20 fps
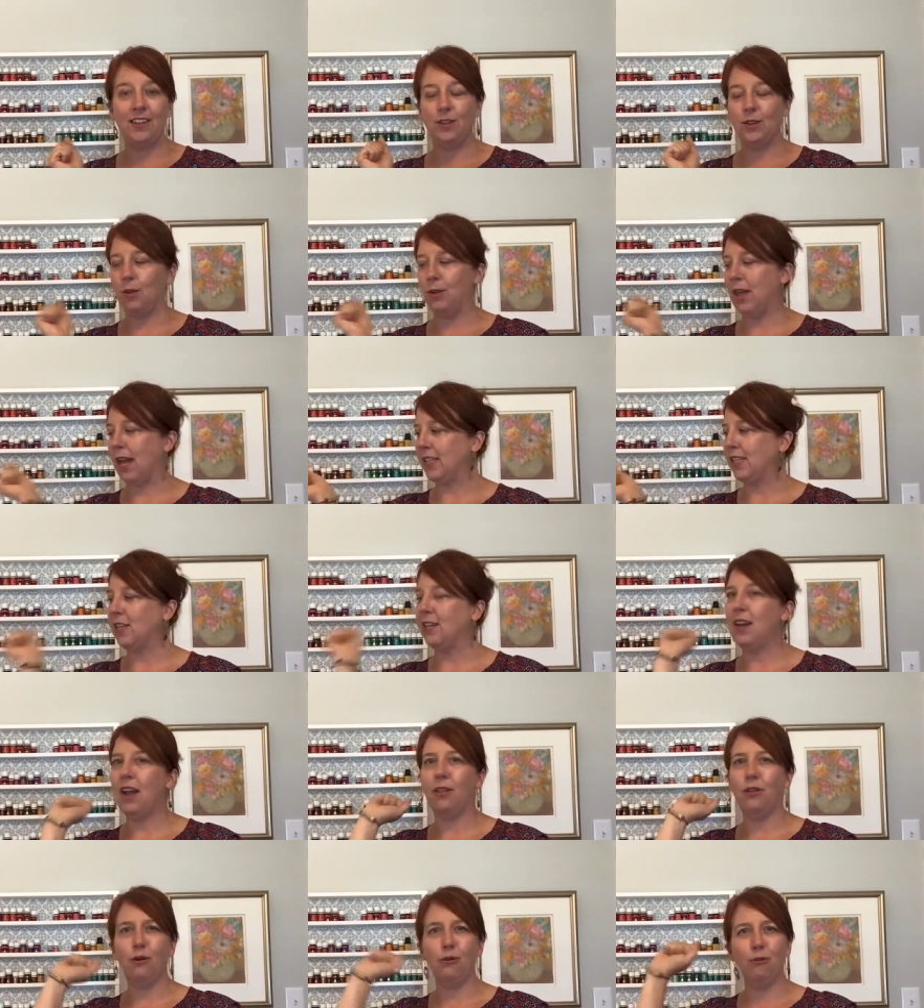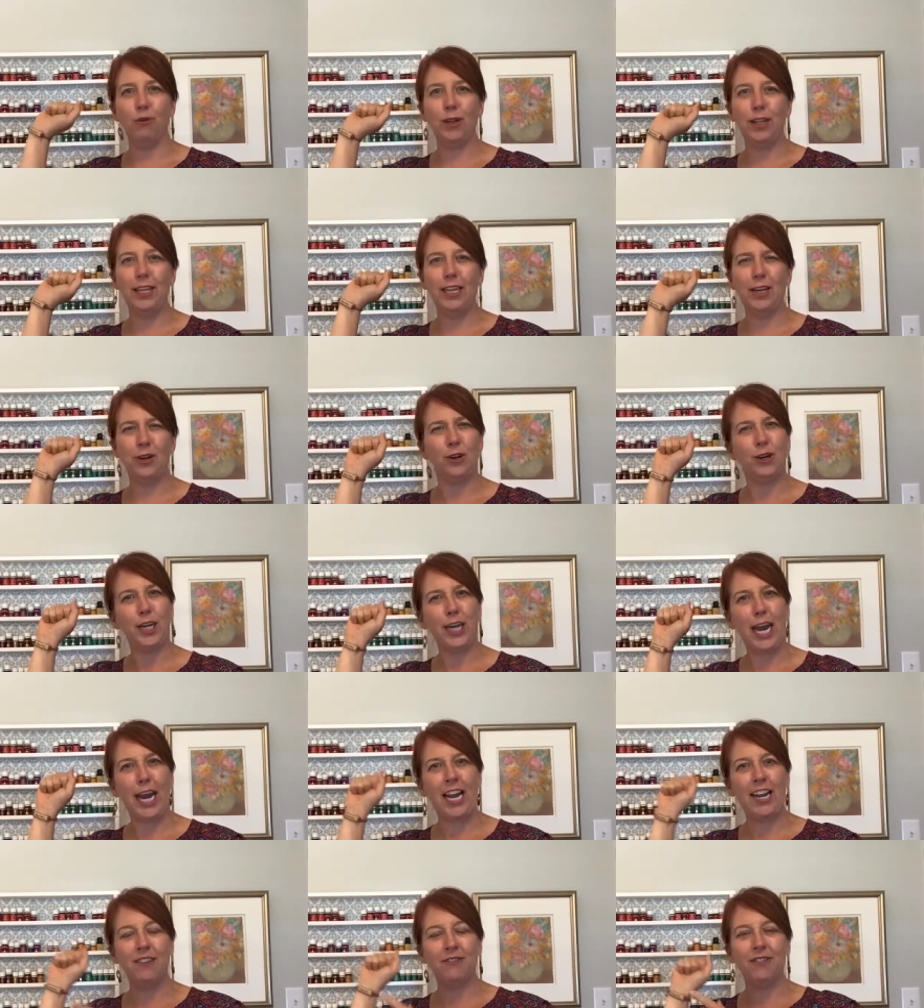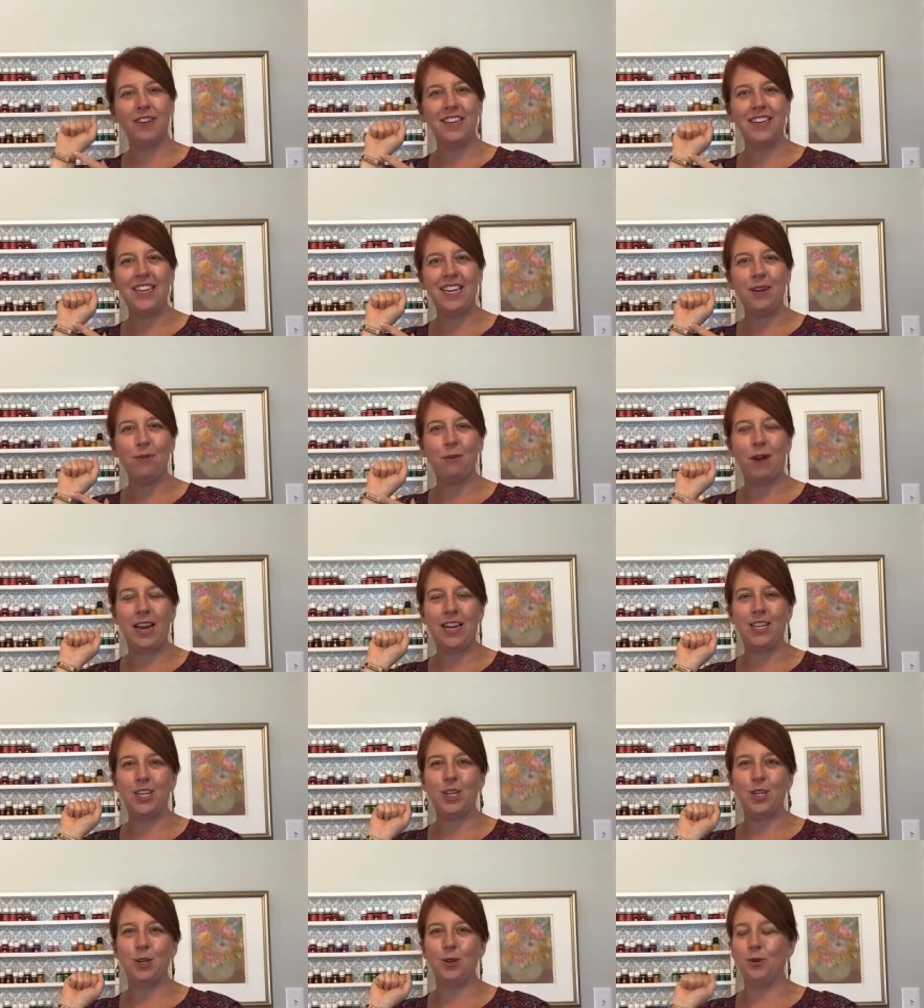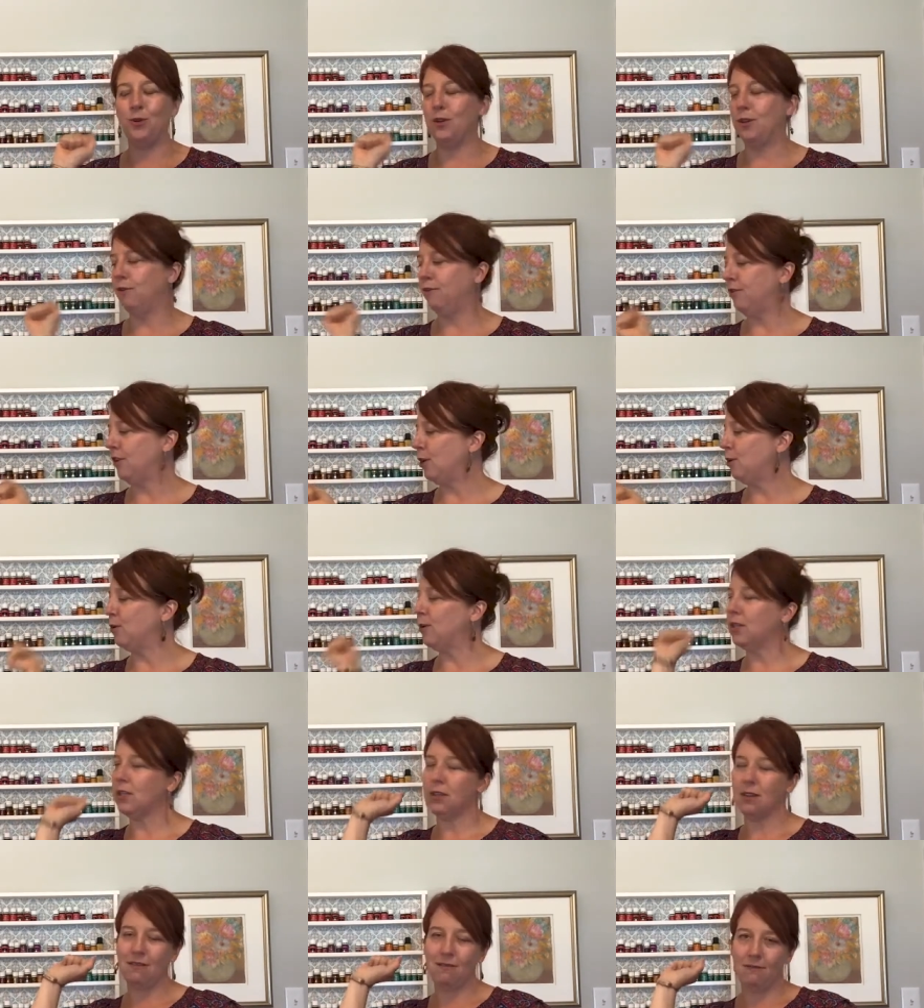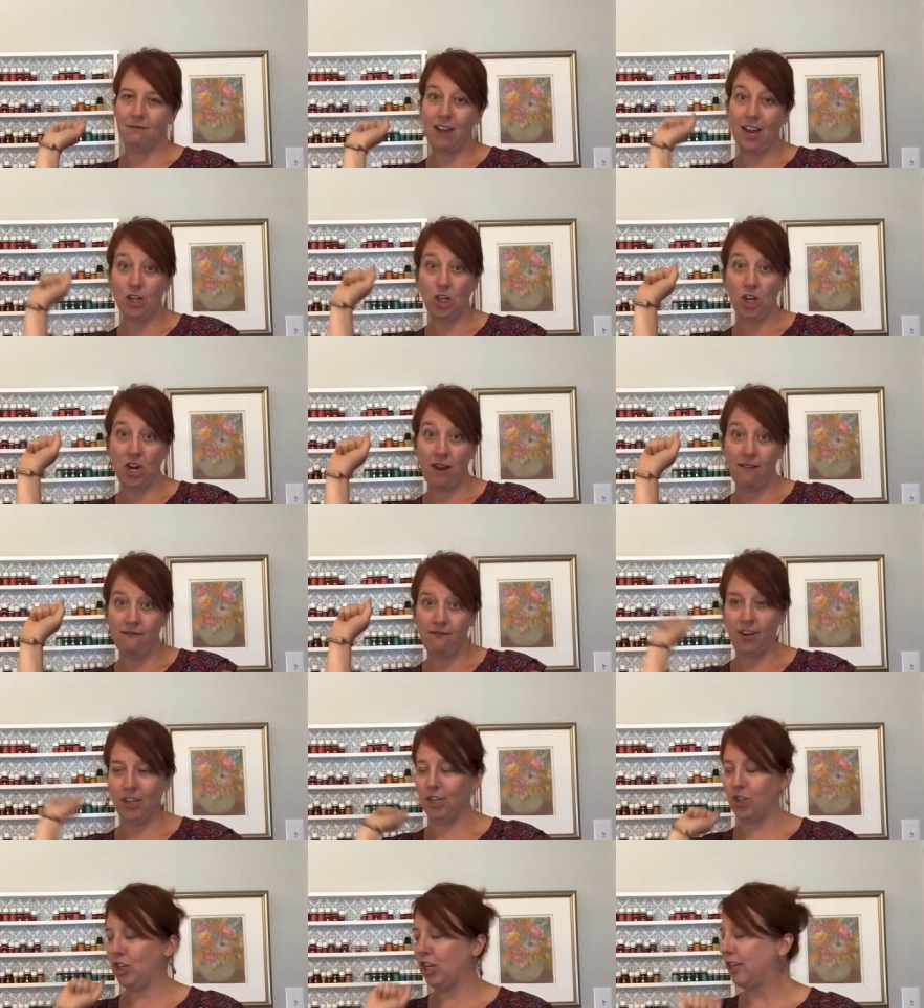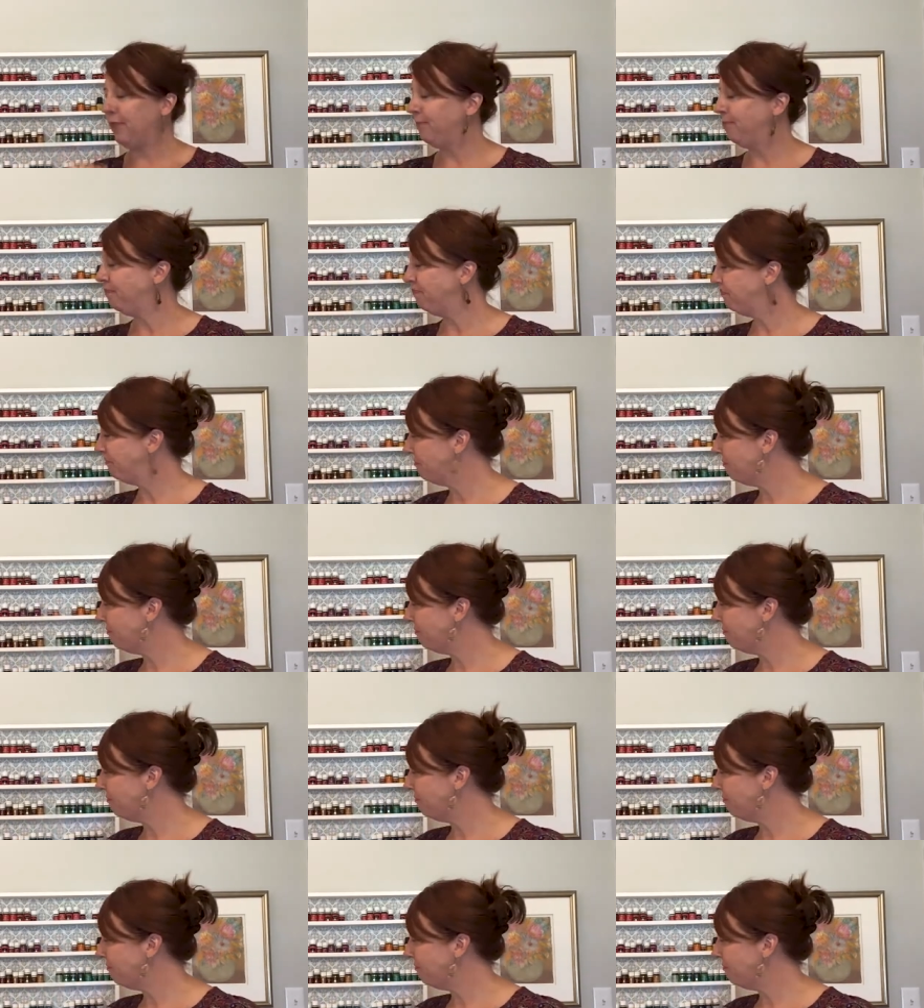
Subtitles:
So that's another really creative and neat way to diffuse. Fashion and function.